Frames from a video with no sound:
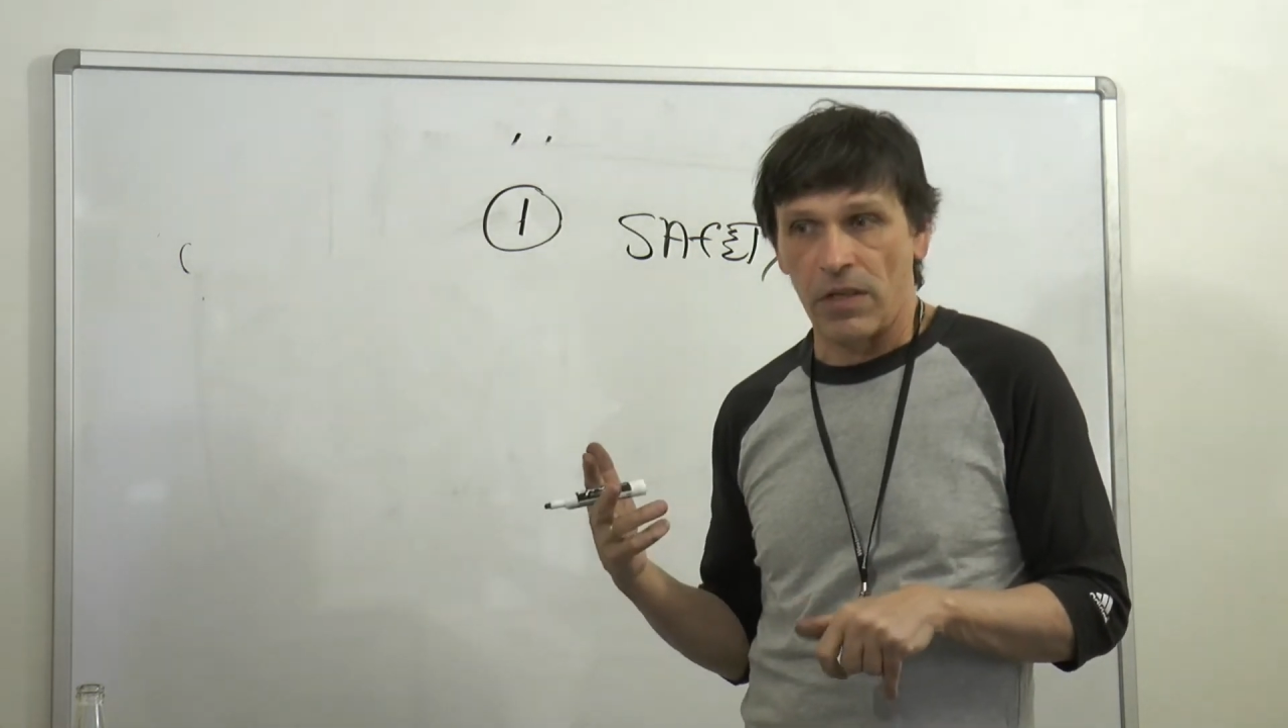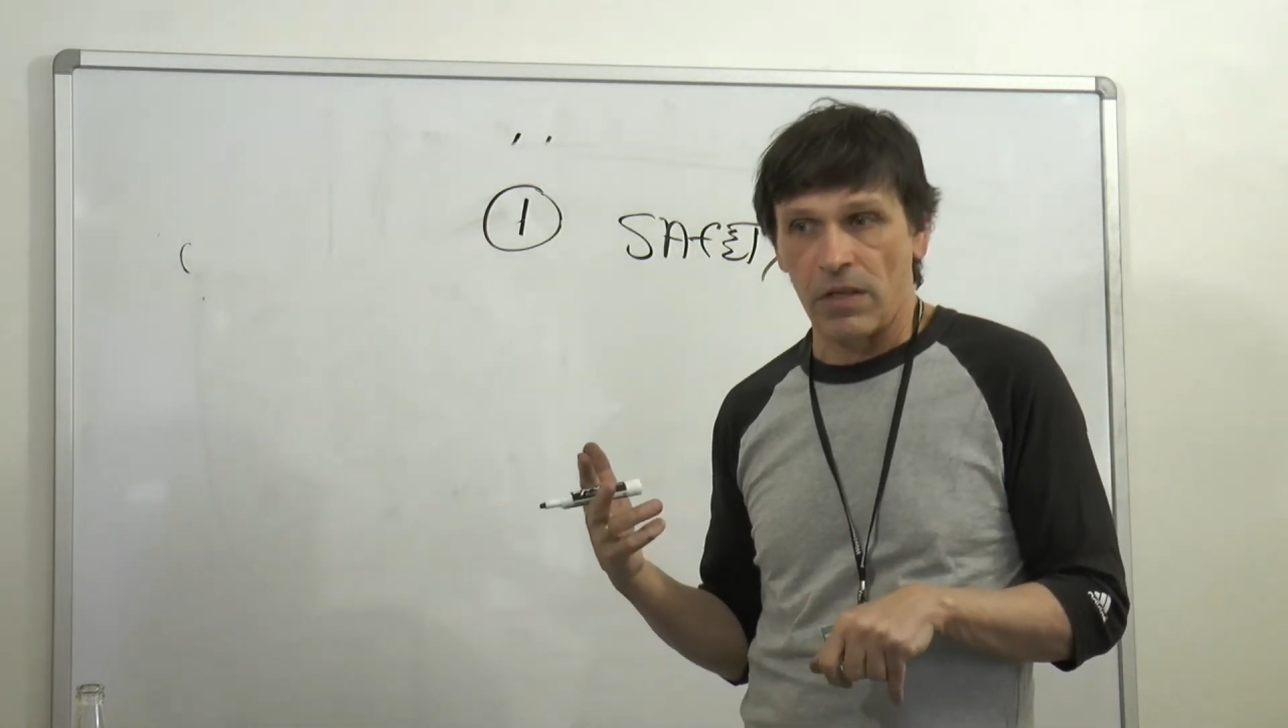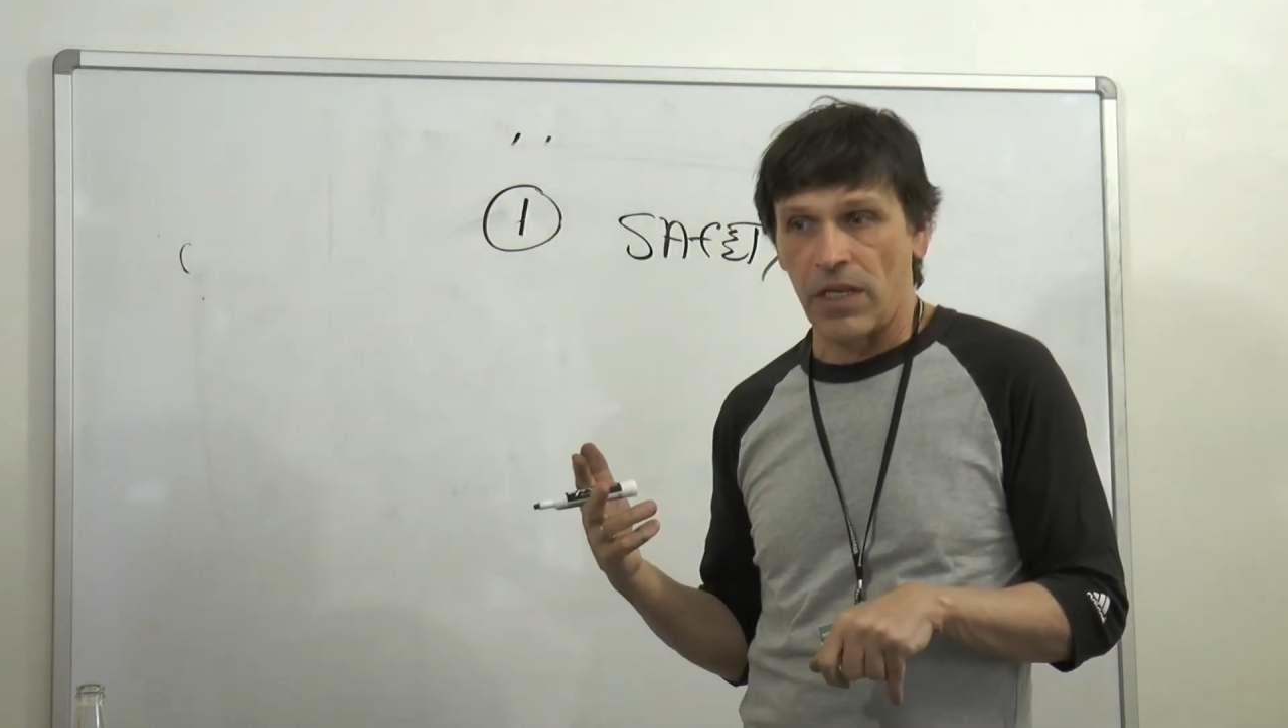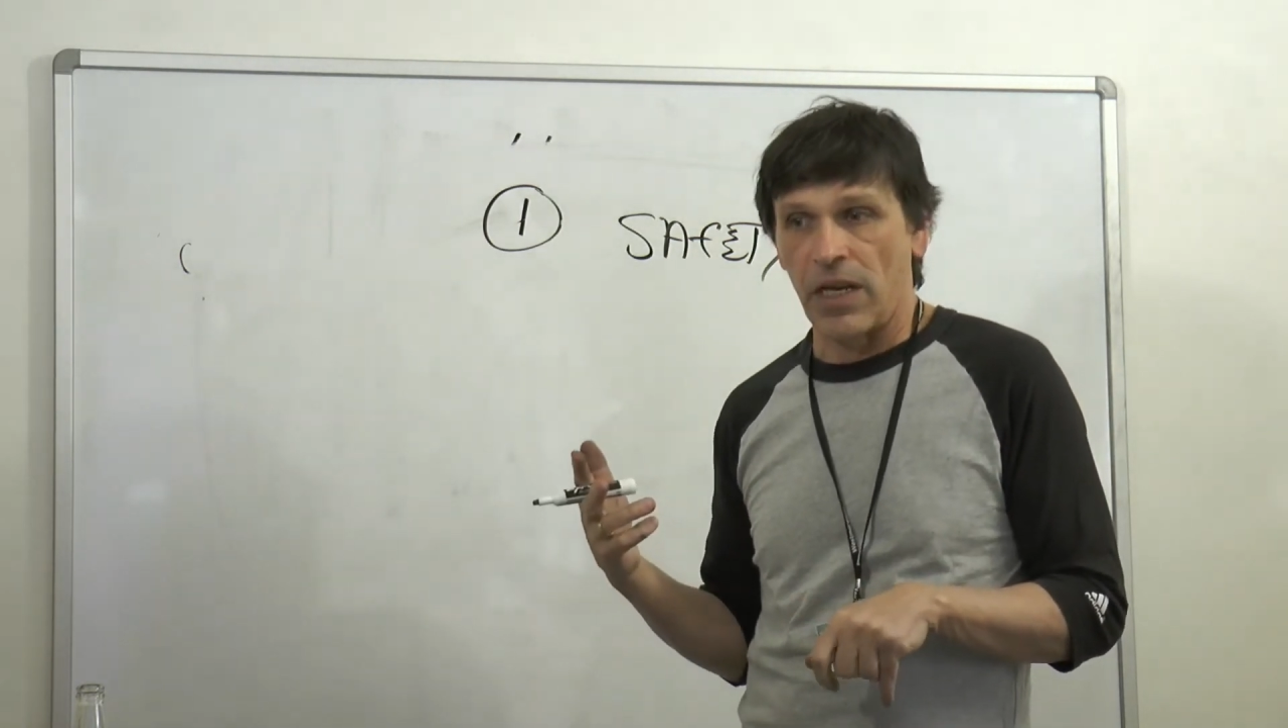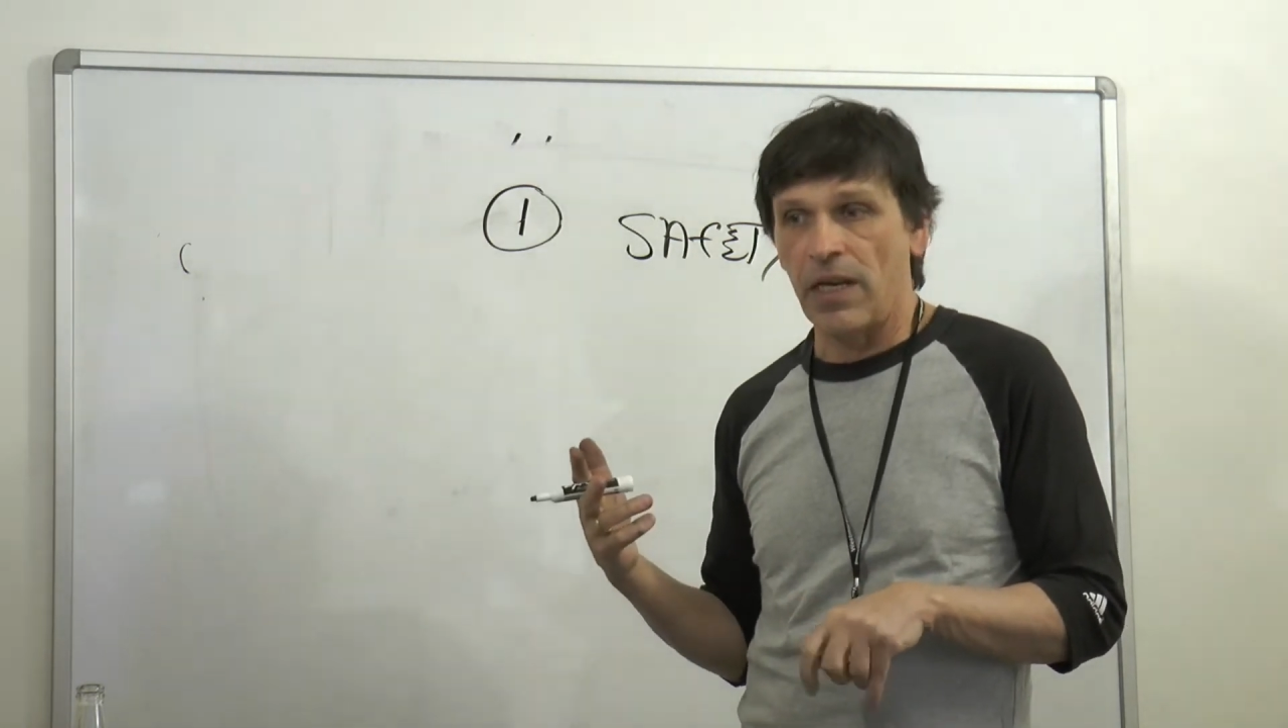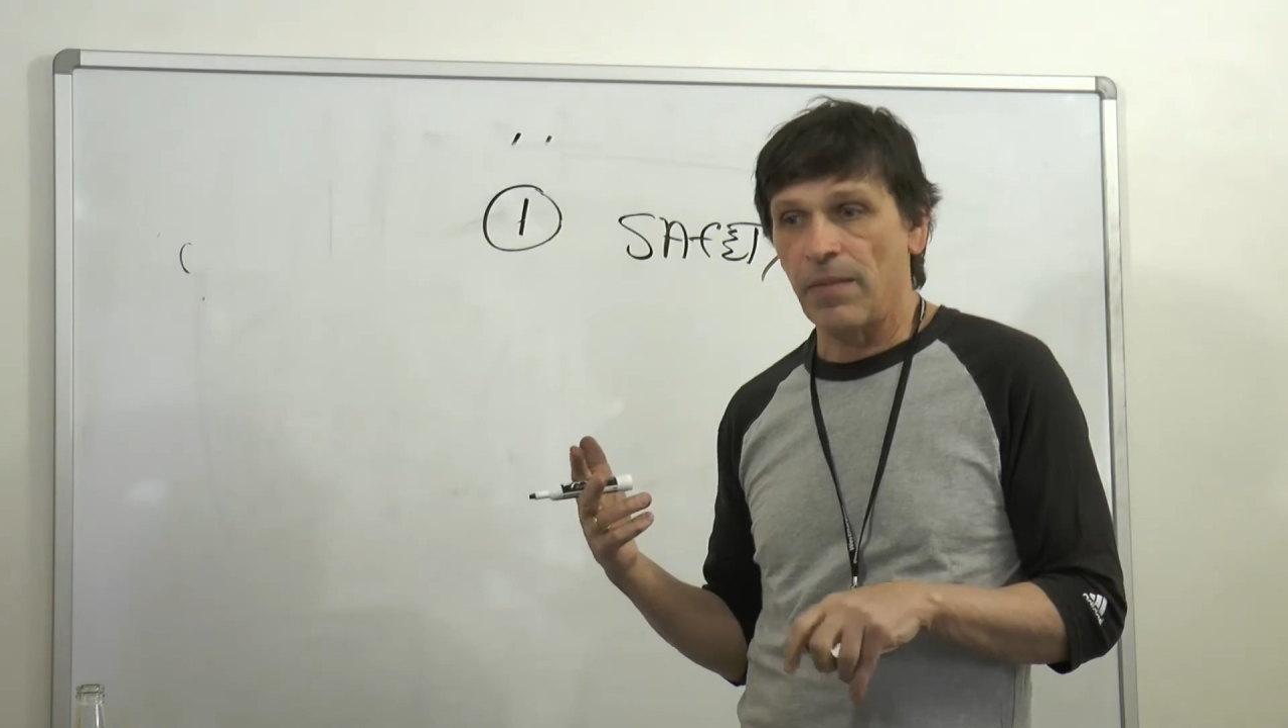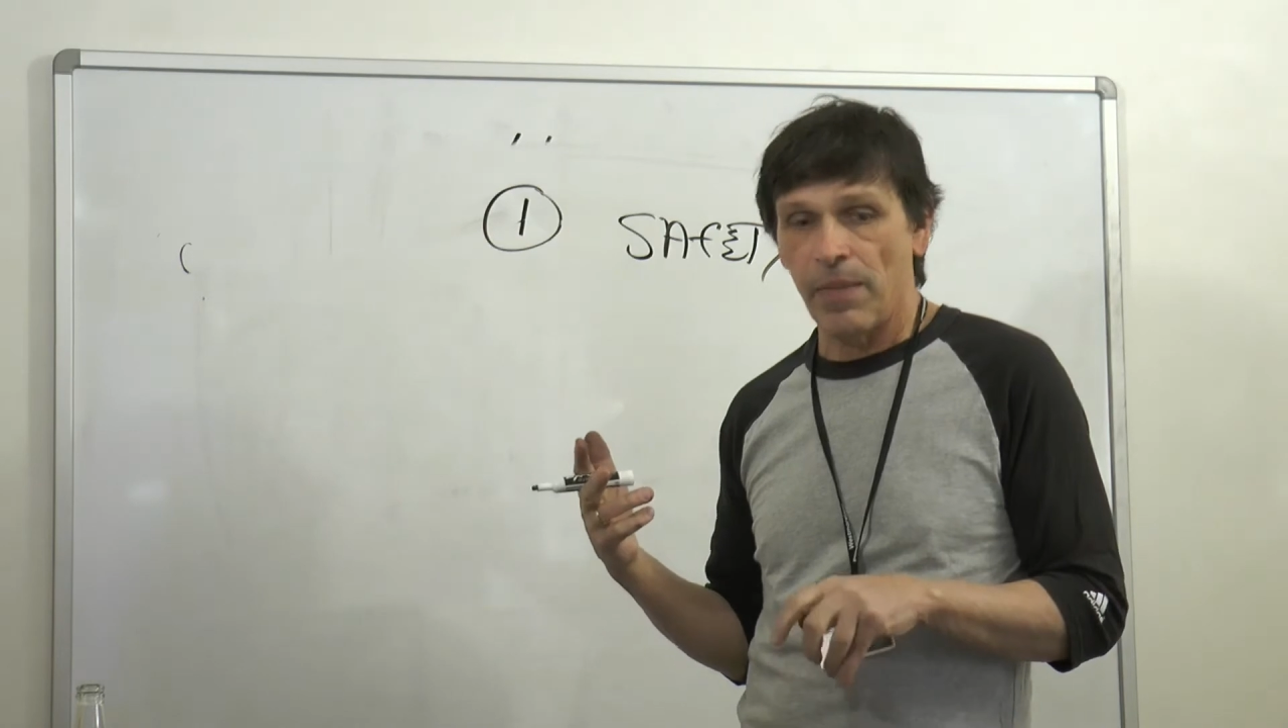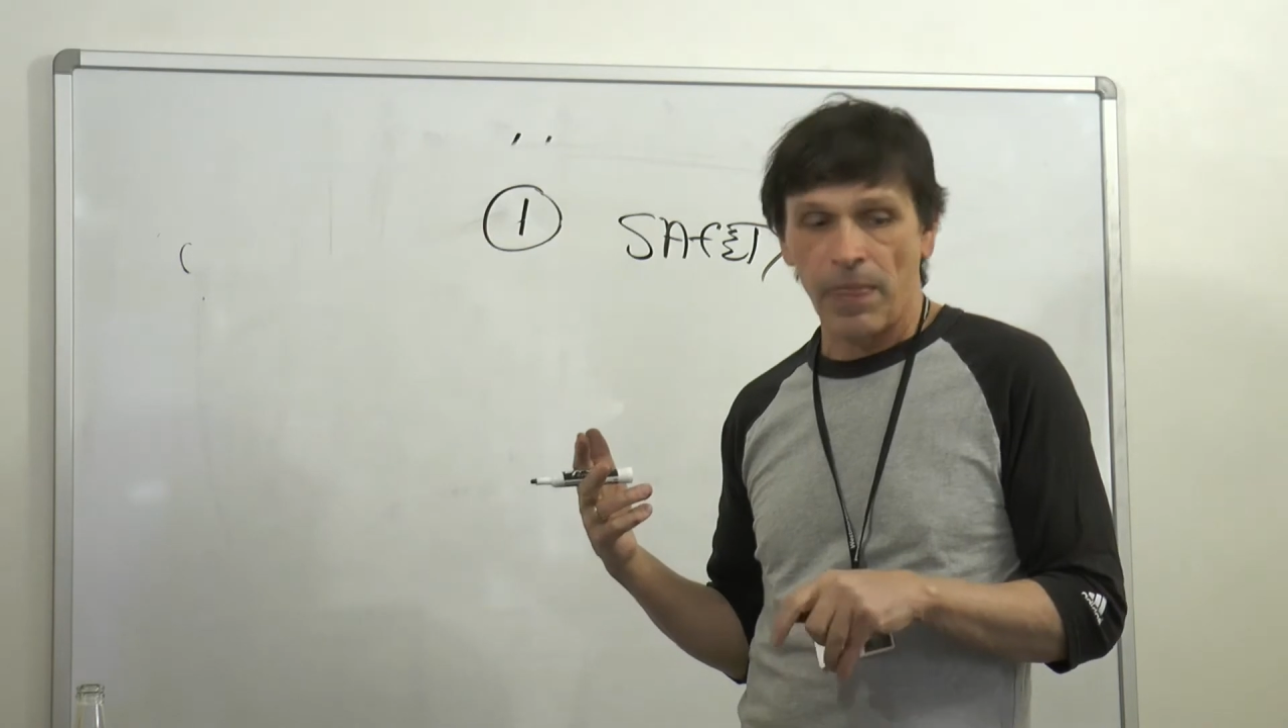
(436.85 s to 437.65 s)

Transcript: okay?